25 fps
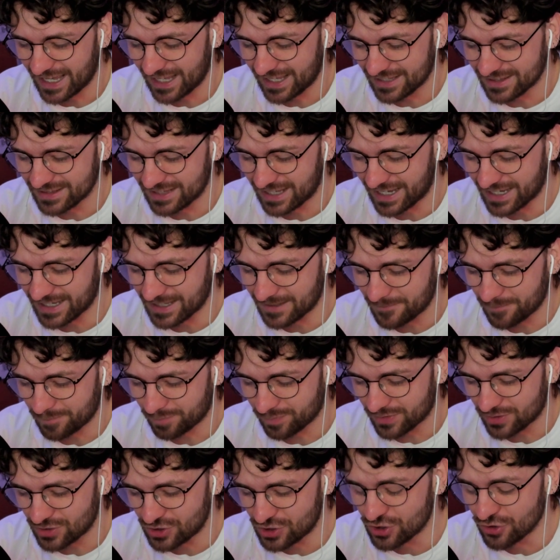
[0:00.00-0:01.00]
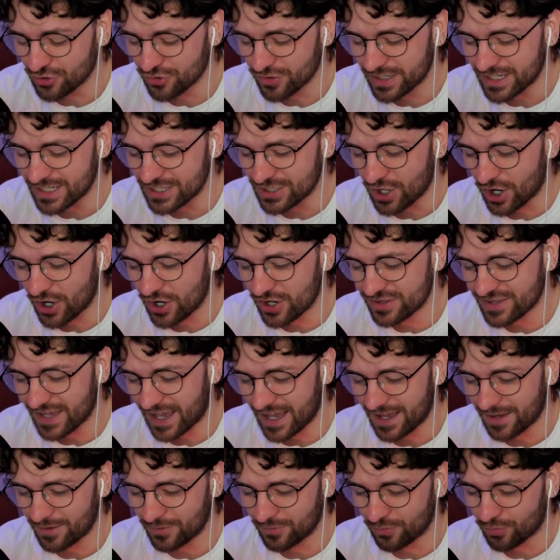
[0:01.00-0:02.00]
Like, you already know
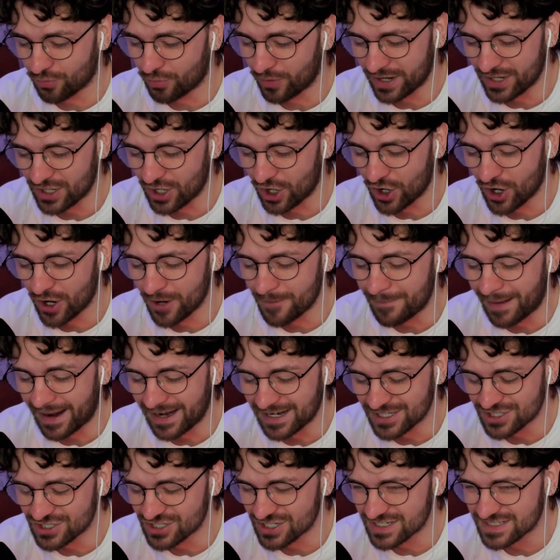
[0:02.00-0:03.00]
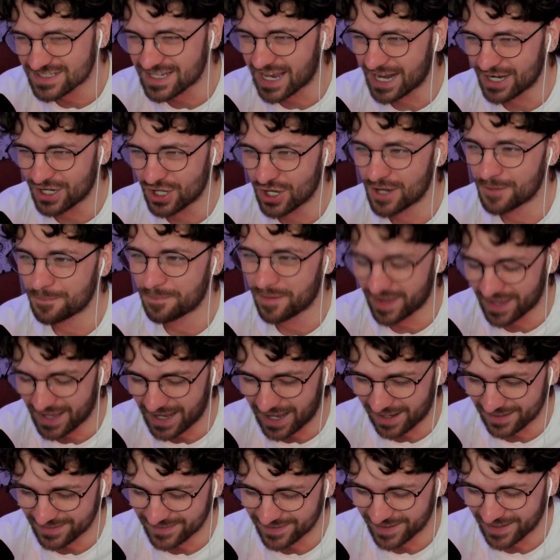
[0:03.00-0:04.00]
that when her managers and her
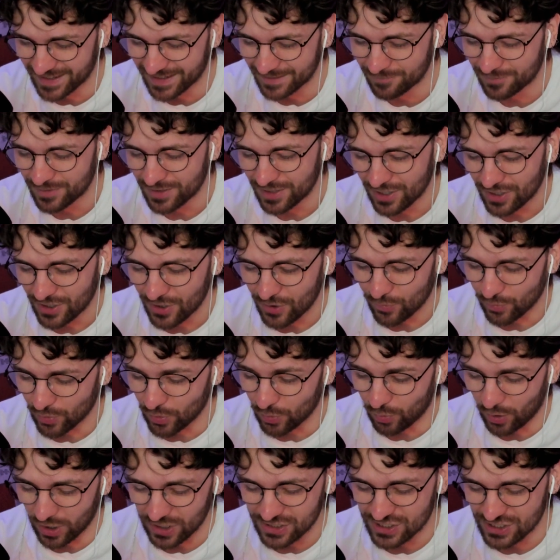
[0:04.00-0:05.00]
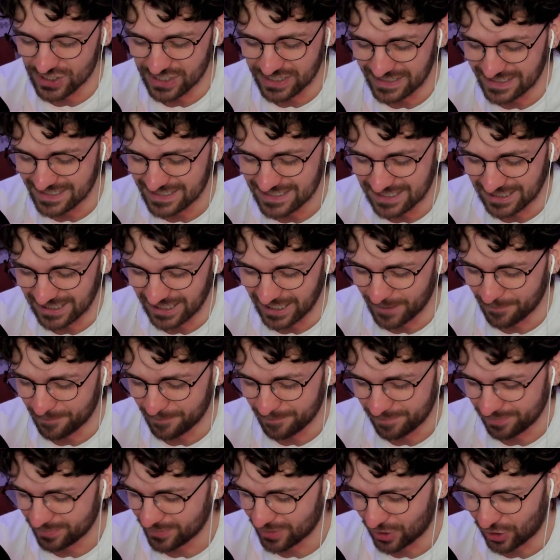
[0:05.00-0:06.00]
PR team were watching this clip
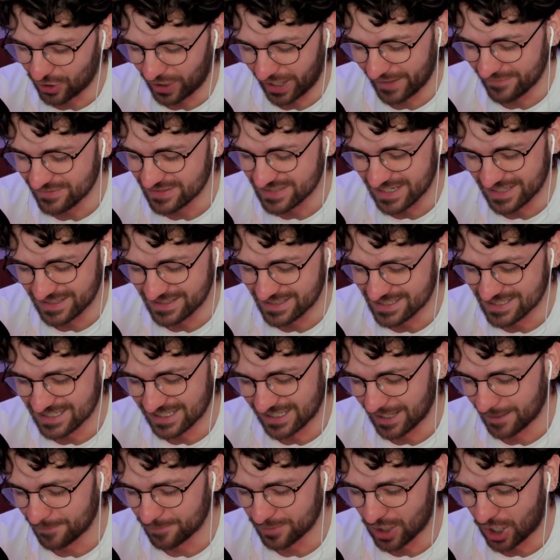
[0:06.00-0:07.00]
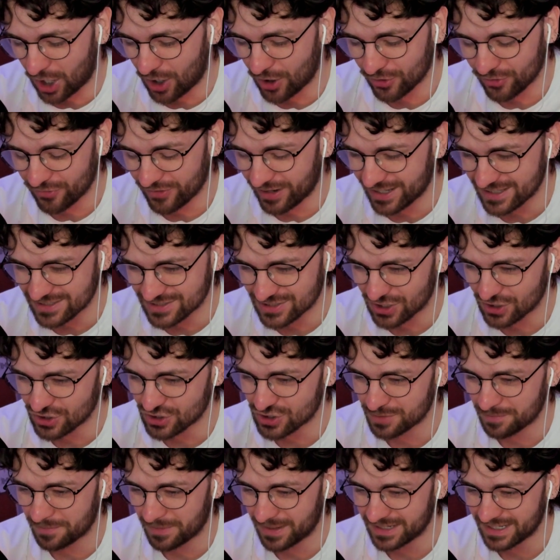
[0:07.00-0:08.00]
or have seen this clip going around
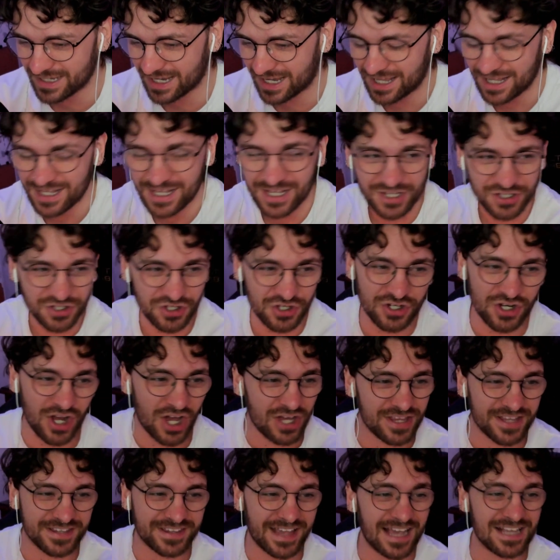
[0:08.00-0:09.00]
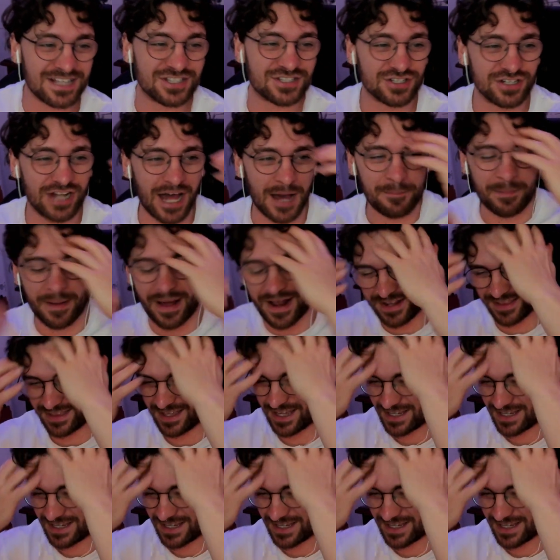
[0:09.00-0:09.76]
social media, you know that they stood up out of their